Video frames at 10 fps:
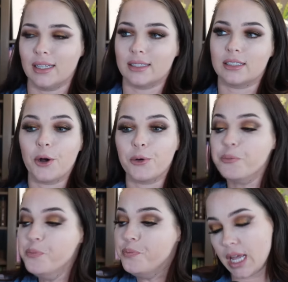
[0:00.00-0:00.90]
So
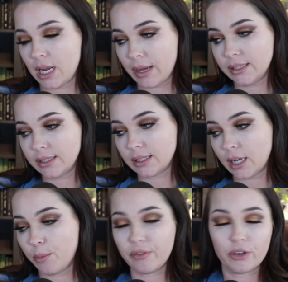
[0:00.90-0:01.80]
anyways,
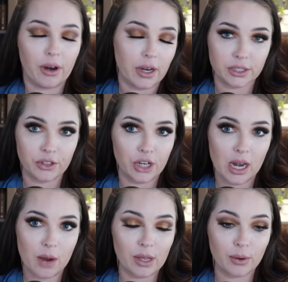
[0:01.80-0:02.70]
I hope you have a great rest of your day,
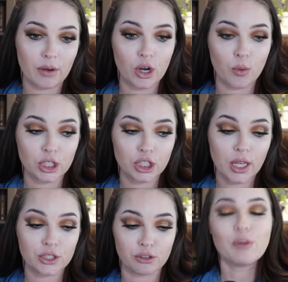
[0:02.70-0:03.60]
night, weekend, whenever you're watching this.